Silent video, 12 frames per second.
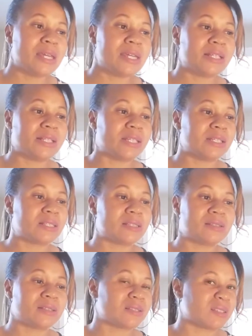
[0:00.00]
It, it's
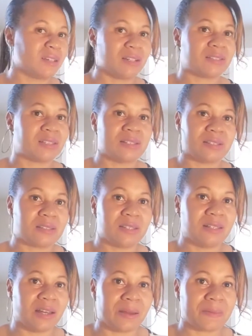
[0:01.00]
just disgusting to
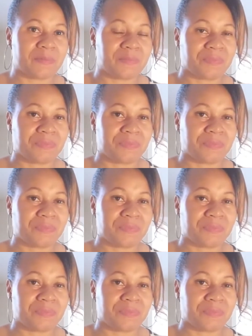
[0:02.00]
see that.